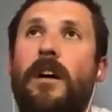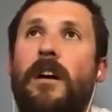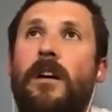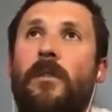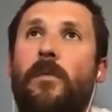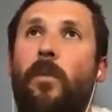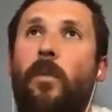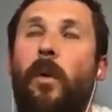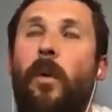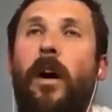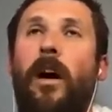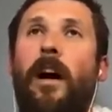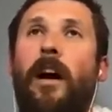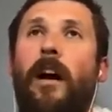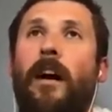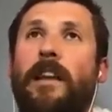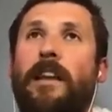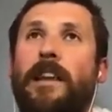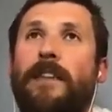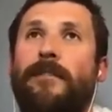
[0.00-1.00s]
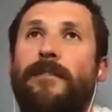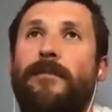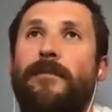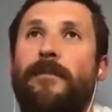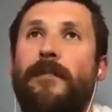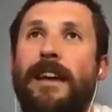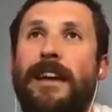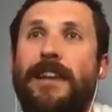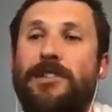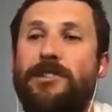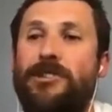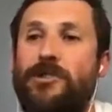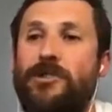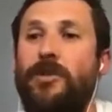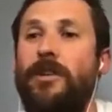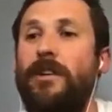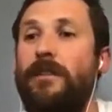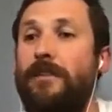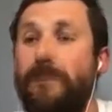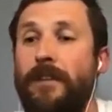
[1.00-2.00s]
why I never
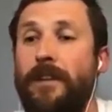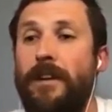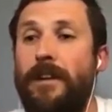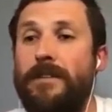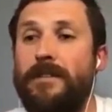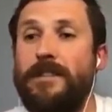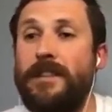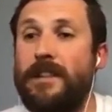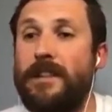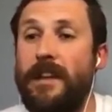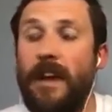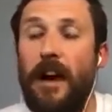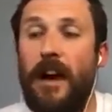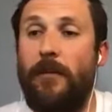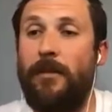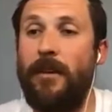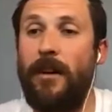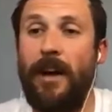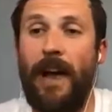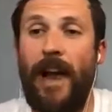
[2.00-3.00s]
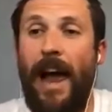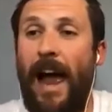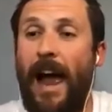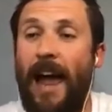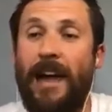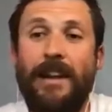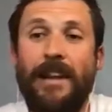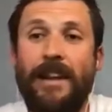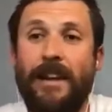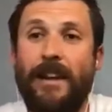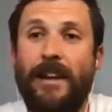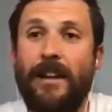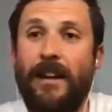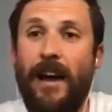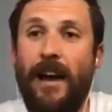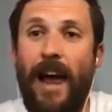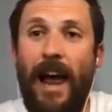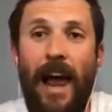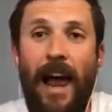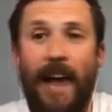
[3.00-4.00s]
enjoyed fitness in the army. I hated it.
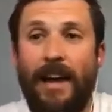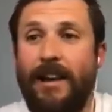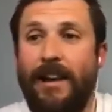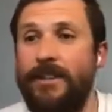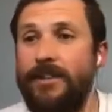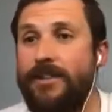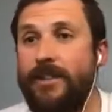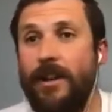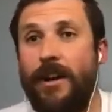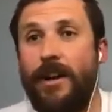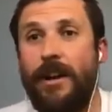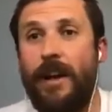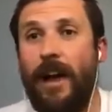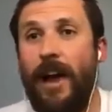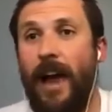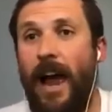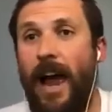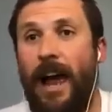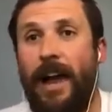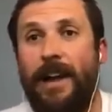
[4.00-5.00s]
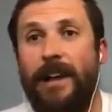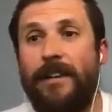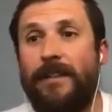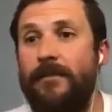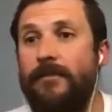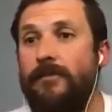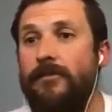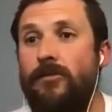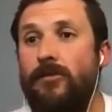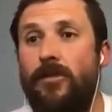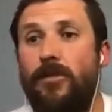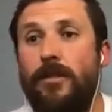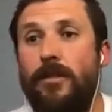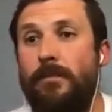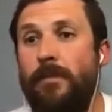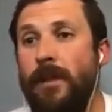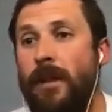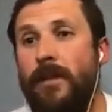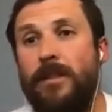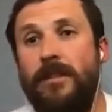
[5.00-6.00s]
I hated training. I hated doing
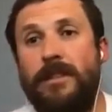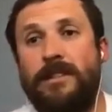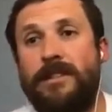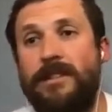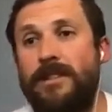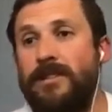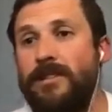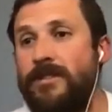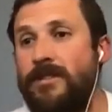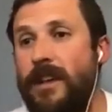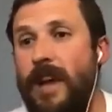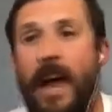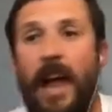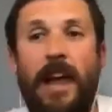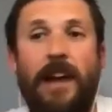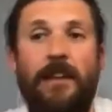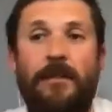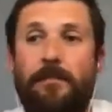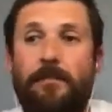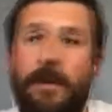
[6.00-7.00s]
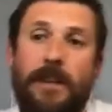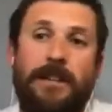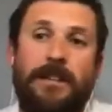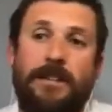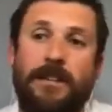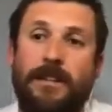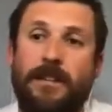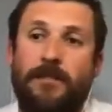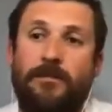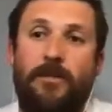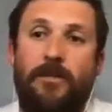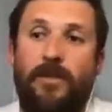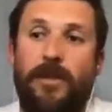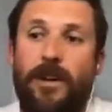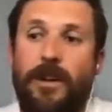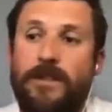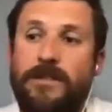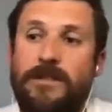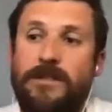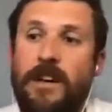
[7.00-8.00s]
PTI sessions. I hated PT in the mornings.